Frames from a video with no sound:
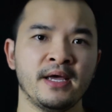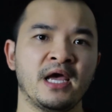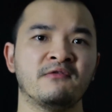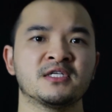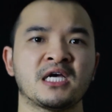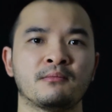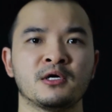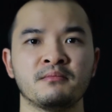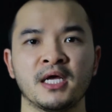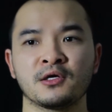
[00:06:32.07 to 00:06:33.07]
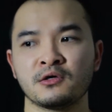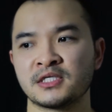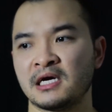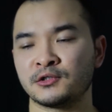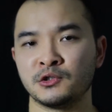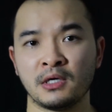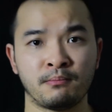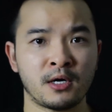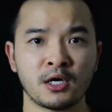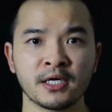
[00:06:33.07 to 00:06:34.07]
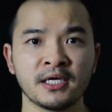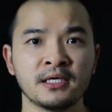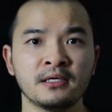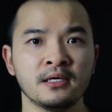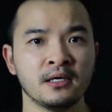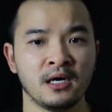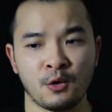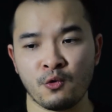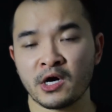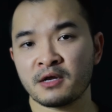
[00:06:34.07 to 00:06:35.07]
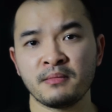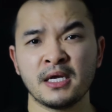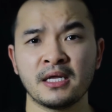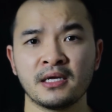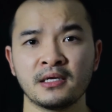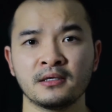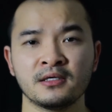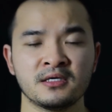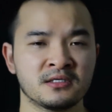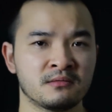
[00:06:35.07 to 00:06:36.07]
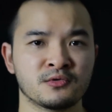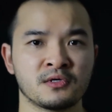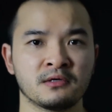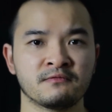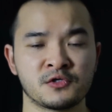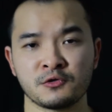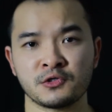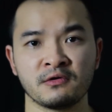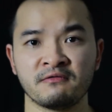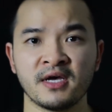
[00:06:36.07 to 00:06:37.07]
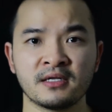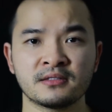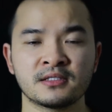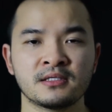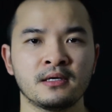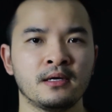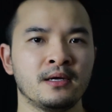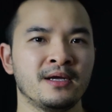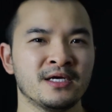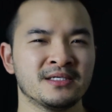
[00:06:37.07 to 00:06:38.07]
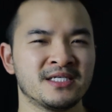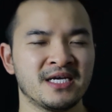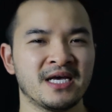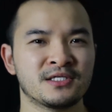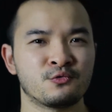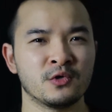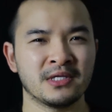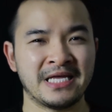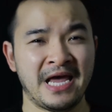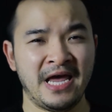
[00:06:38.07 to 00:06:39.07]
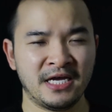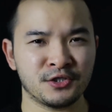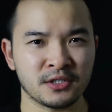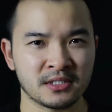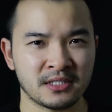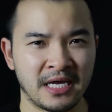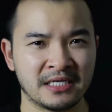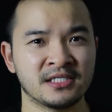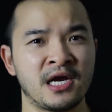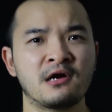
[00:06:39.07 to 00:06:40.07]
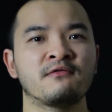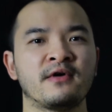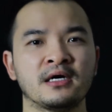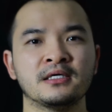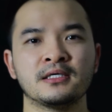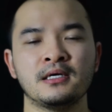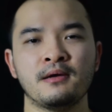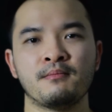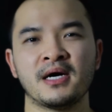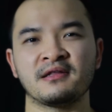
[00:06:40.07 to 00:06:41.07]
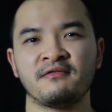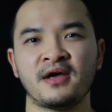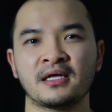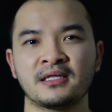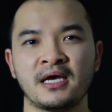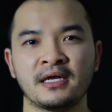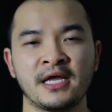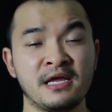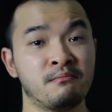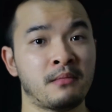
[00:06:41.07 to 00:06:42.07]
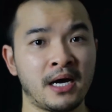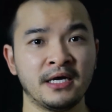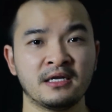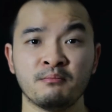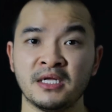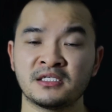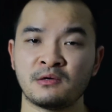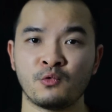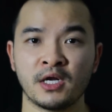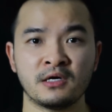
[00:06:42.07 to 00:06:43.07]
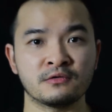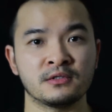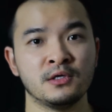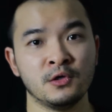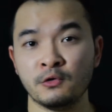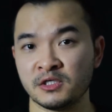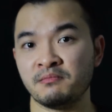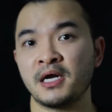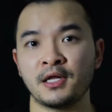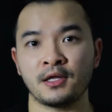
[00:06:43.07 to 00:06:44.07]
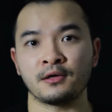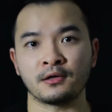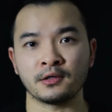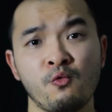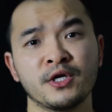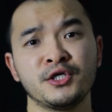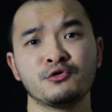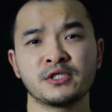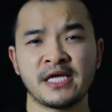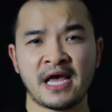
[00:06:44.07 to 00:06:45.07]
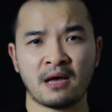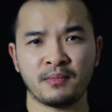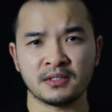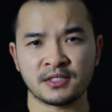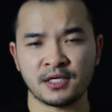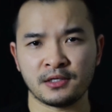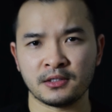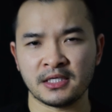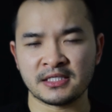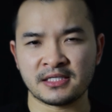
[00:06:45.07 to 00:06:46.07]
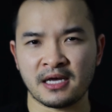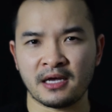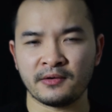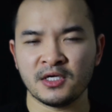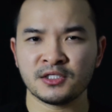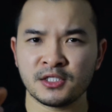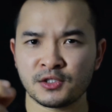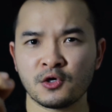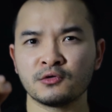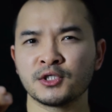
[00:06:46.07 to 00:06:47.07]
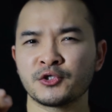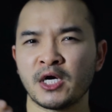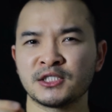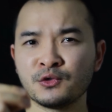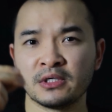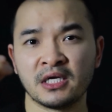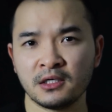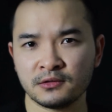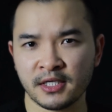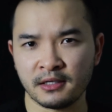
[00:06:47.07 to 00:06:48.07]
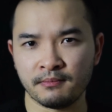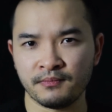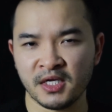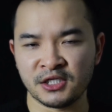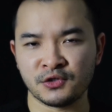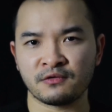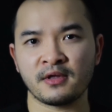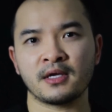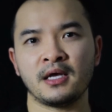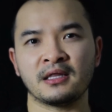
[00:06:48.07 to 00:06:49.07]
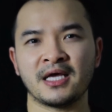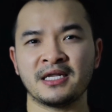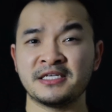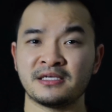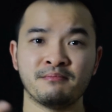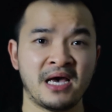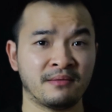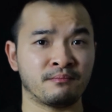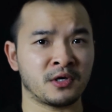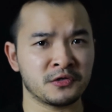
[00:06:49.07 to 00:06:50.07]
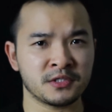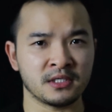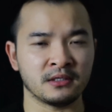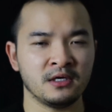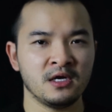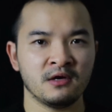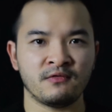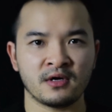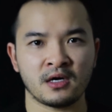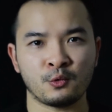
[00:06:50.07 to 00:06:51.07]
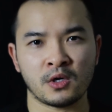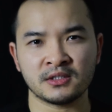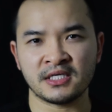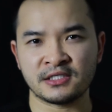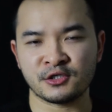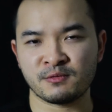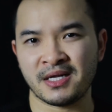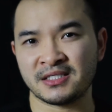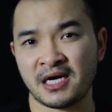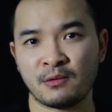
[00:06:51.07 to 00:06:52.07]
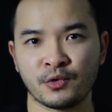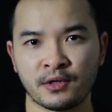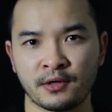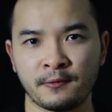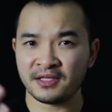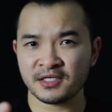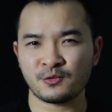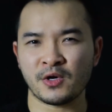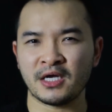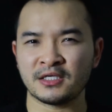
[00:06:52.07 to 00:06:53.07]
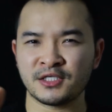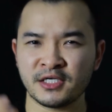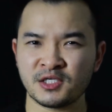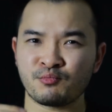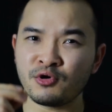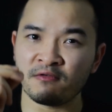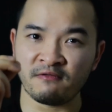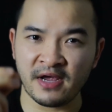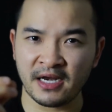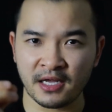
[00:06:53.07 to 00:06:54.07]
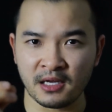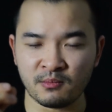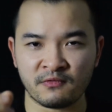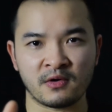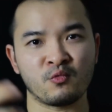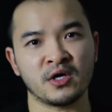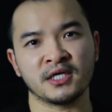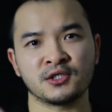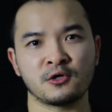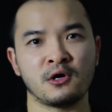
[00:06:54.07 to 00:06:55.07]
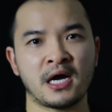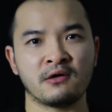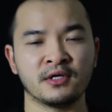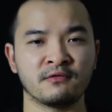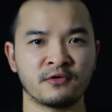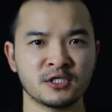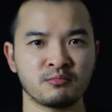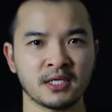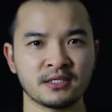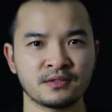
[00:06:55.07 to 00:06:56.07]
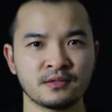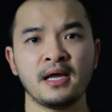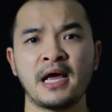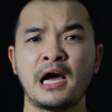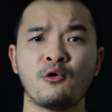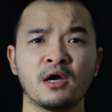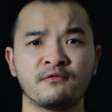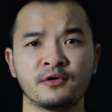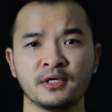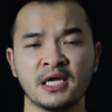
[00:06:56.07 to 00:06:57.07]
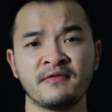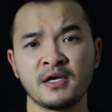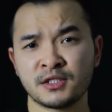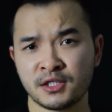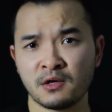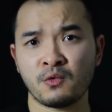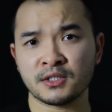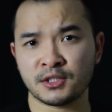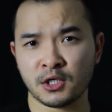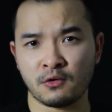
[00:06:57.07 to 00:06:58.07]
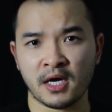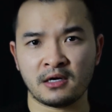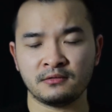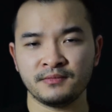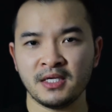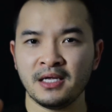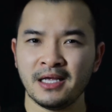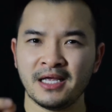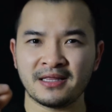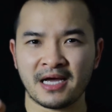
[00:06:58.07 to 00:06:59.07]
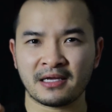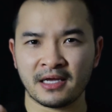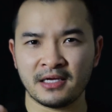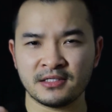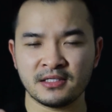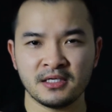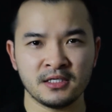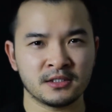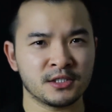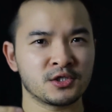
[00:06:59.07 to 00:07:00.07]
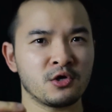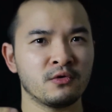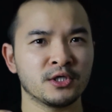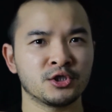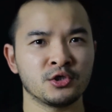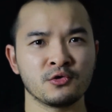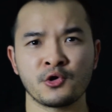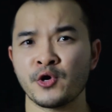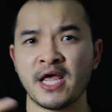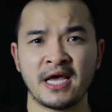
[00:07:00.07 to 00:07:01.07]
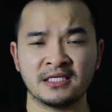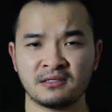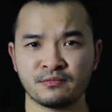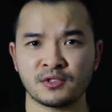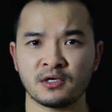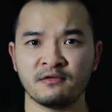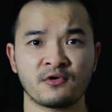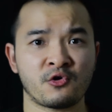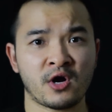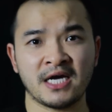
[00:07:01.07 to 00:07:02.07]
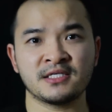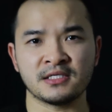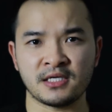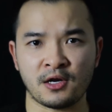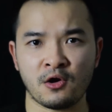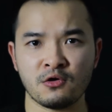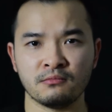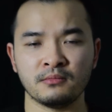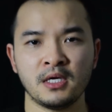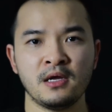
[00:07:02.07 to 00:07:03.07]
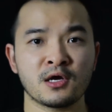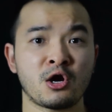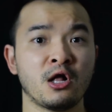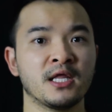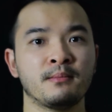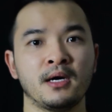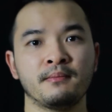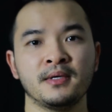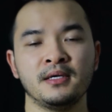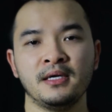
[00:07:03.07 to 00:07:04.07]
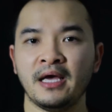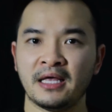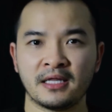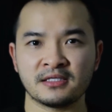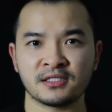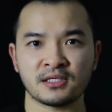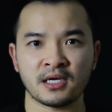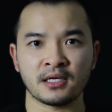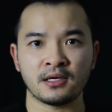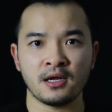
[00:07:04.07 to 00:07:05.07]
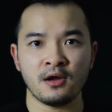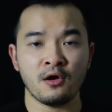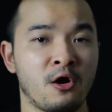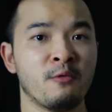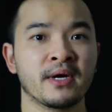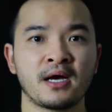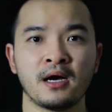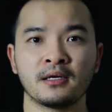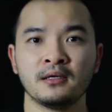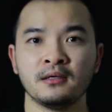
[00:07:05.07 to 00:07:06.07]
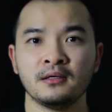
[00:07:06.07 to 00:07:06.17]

Every time her man goes out to a party, a work meeting, some sort of social events, she gets really anxious and terrified by the fact that he might meet someone else who is better than her. What usually happens here is that she's going to try to guilt him into thinking that he's a bad person for not wanting to spend time with her. This way, she is preventing him from wanting to go out in the first place. However, if he still wants to go out, in that case, she's going to create some sort crisis at home, call him up, and then say, oh my God,